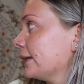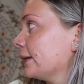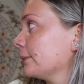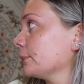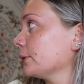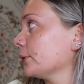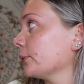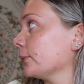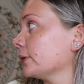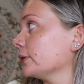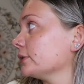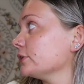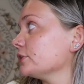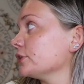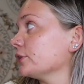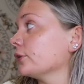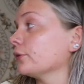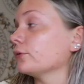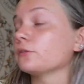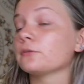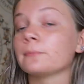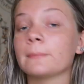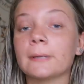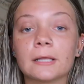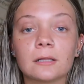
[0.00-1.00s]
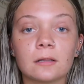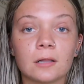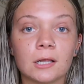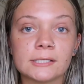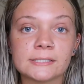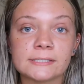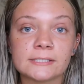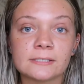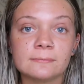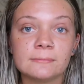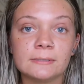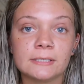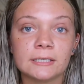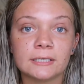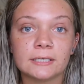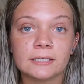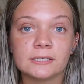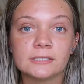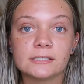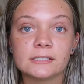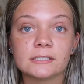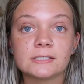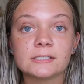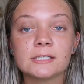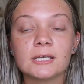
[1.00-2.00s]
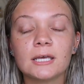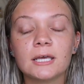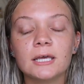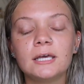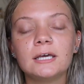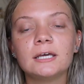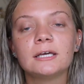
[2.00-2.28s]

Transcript: am going to go through my closet because,